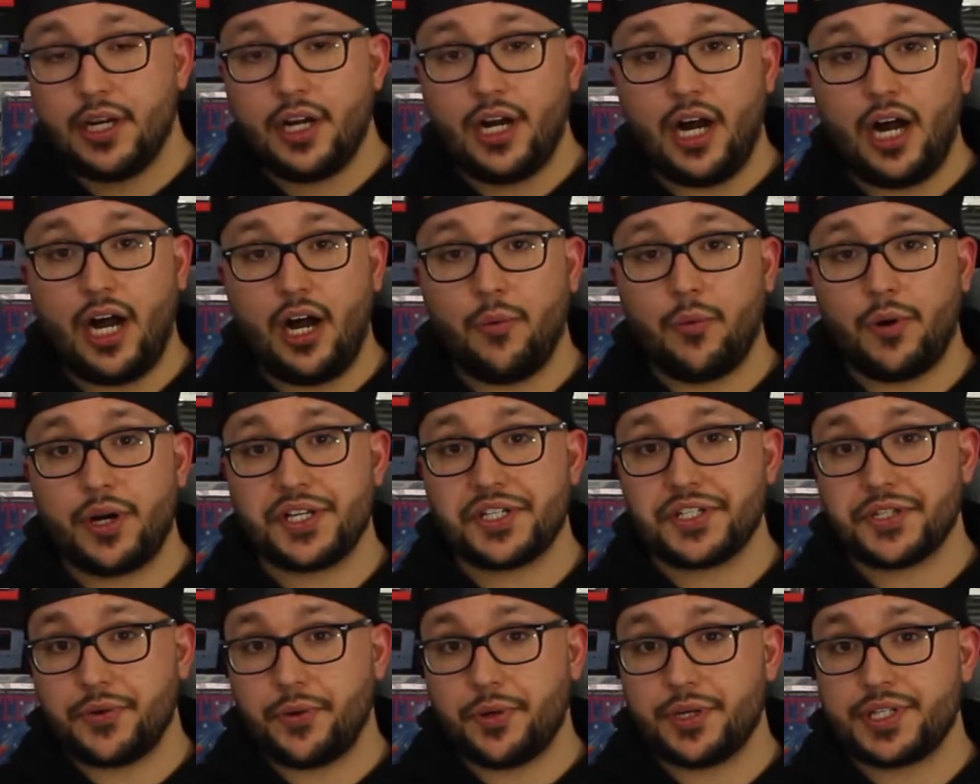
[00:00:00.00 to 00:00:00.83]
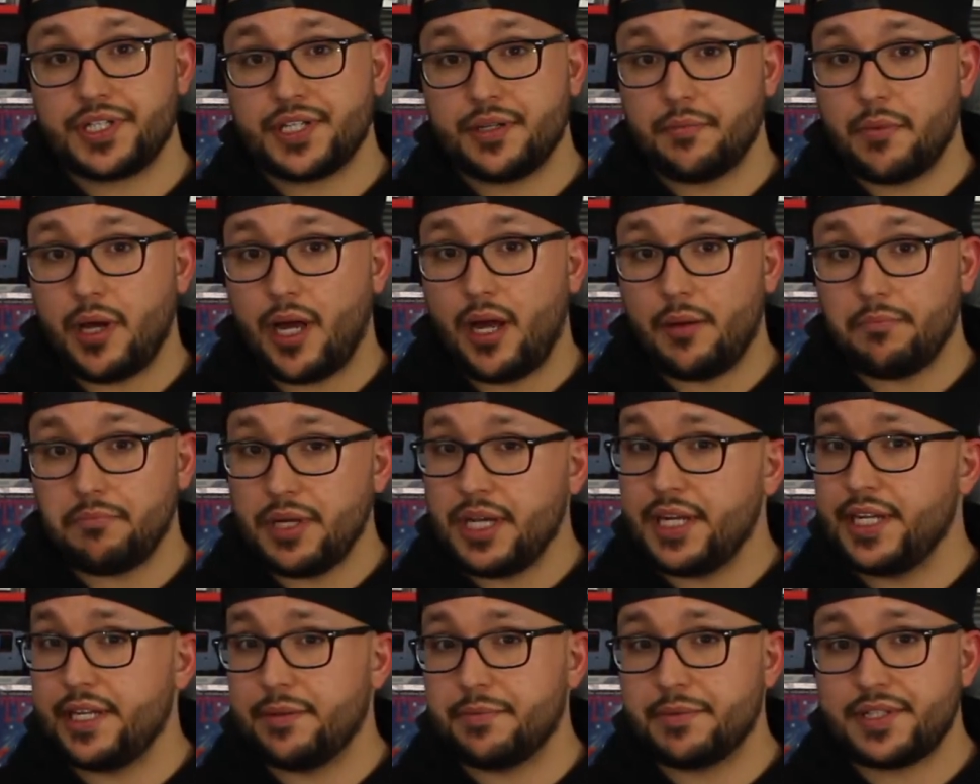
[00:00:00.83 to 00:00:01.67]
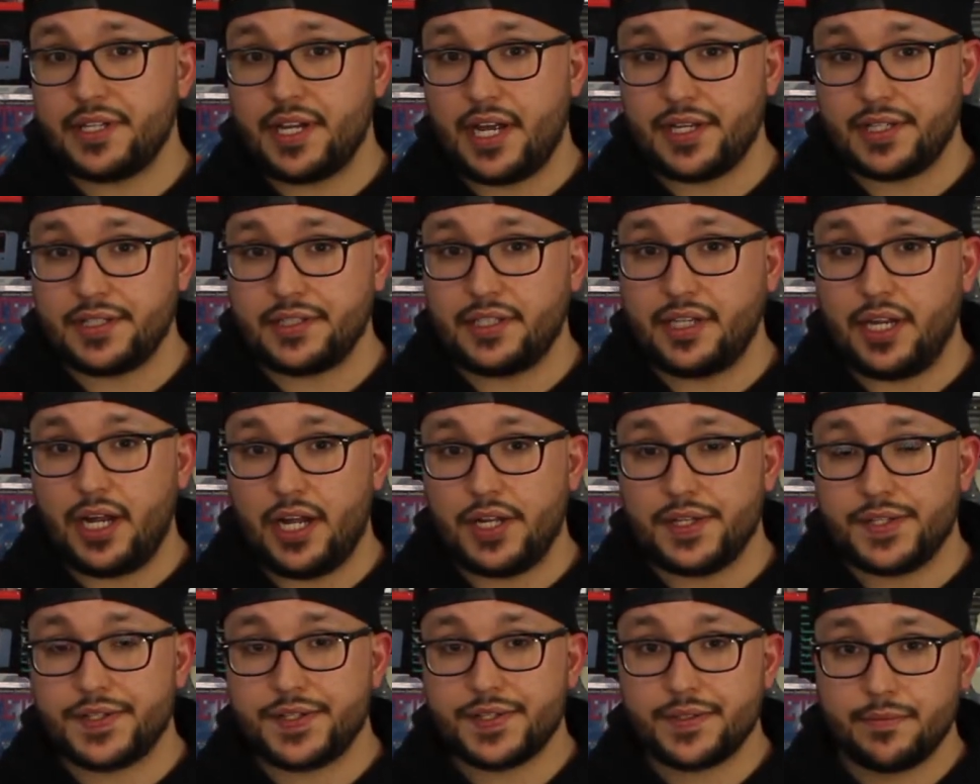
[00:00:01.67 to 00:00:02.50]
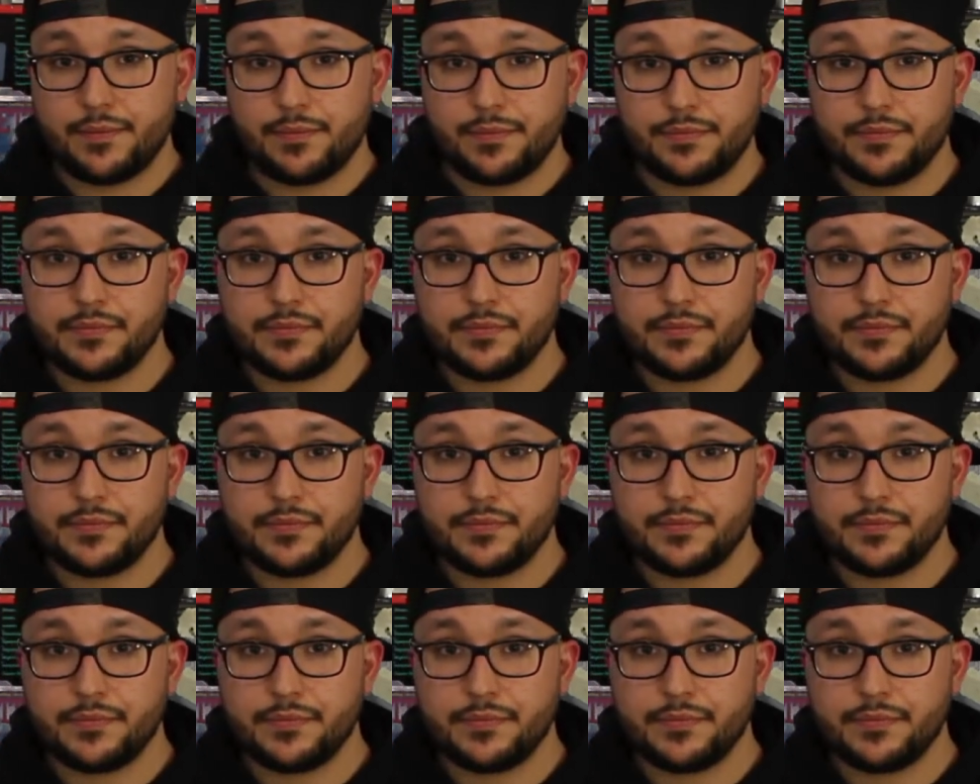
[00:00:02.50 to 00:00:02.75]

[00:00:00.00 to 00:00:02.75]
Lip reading: where I scored some medium-sized lots.